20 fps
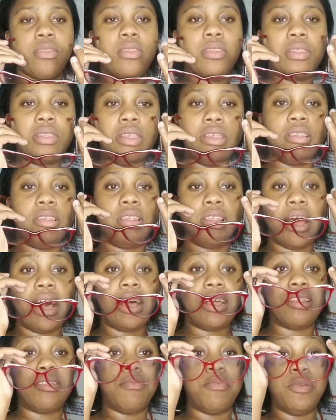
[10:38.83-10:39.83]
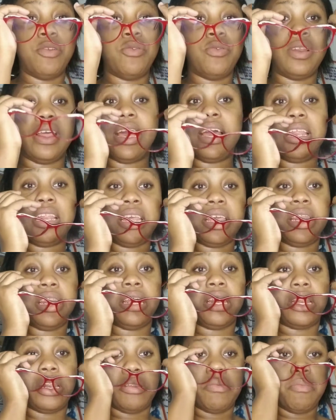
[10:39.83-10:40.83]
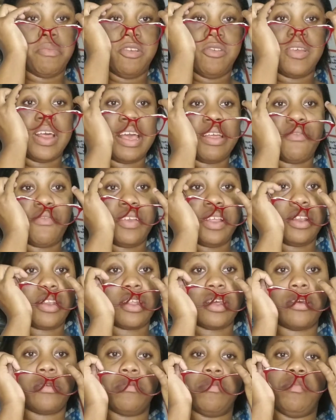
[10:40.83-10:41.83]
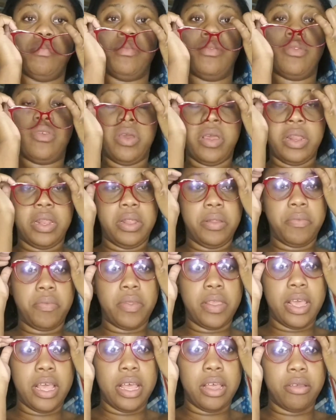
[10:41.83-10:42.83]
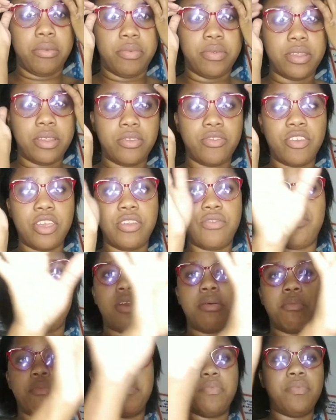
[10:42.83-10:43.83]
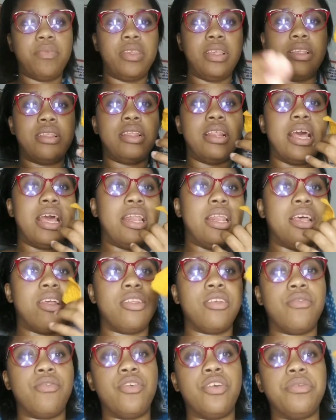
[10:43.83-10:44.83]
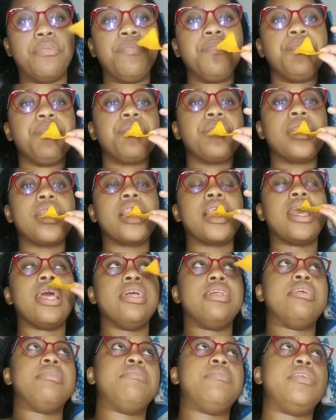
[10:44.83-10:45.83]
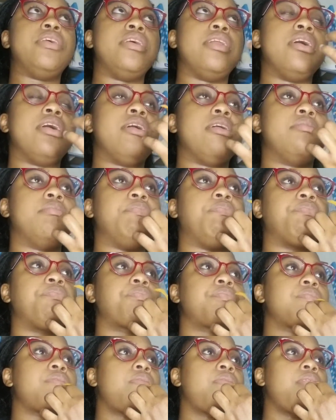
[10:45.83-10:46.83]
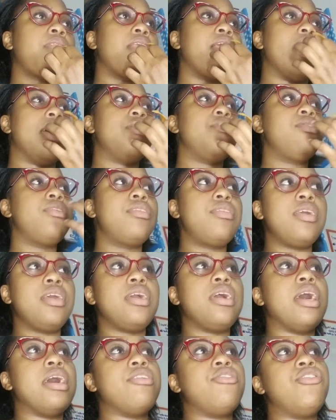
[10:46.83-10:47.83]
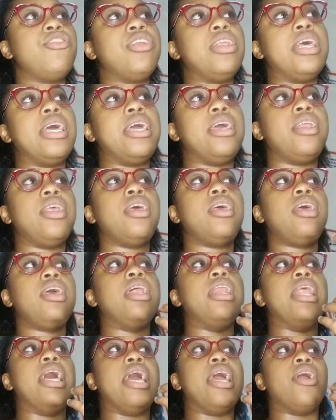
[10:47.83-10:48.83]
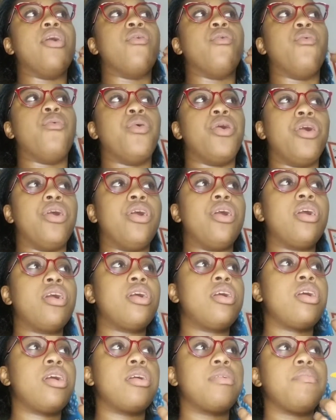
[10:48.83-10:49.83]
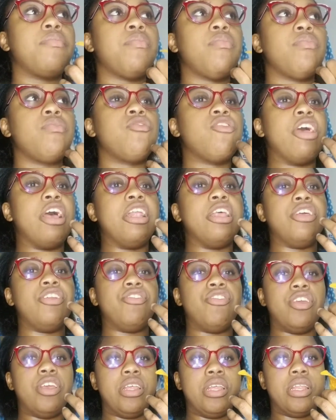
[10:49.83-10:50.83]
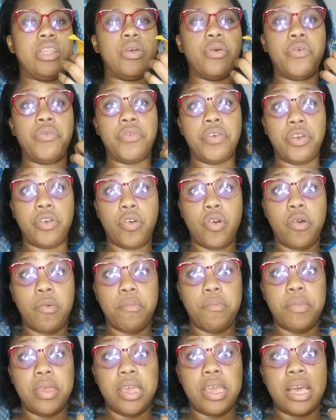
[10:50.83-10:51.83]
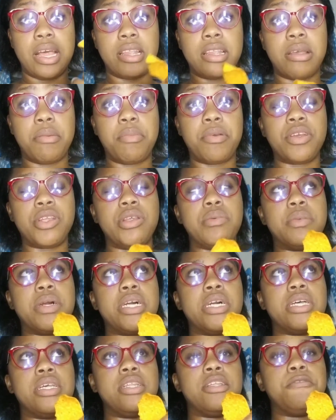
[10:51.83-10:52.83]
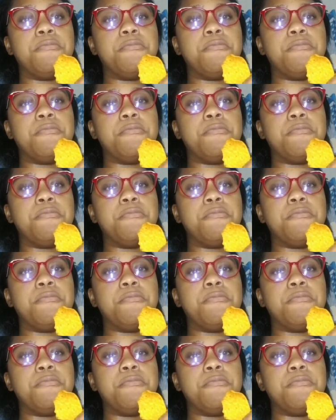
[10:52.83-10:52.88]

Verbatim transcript: this has blue light in it blue light filter so it helps straight from this light and so forth as I'm saying um I don't think I should like like work challenges overcome me as a person because